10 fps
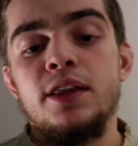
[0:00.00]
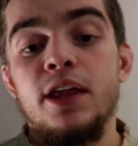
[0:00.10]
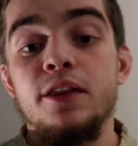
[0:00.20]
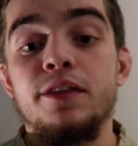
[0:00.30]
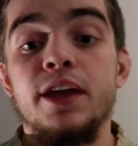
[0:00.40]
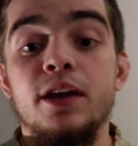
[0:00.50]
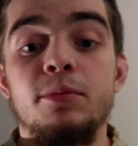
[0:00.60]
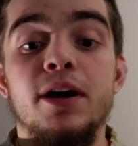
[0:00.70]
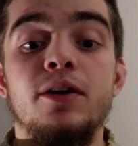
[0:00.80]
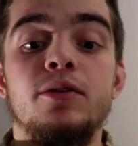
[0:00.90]
Now the thing
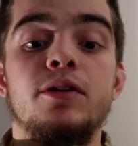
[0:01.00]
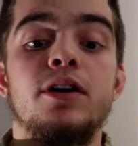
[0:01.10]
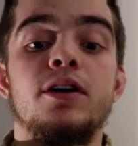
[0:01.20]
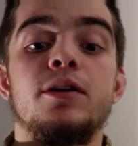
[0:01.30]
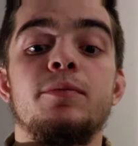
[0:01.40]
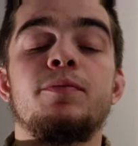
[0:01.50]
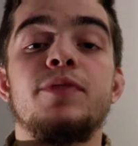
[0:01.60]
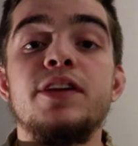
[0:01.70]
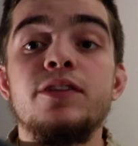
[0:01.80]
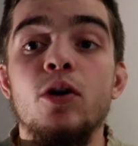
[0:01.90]
about
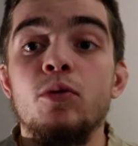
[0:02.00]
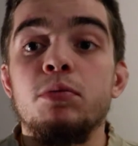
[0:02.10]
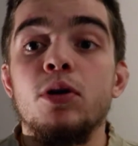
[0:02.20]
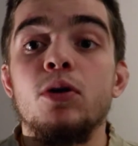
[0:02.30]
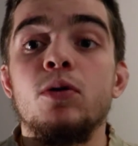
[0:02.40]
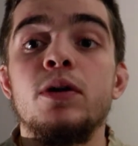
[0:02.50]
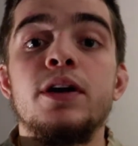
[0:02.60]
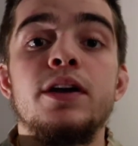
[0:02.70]
this GoPro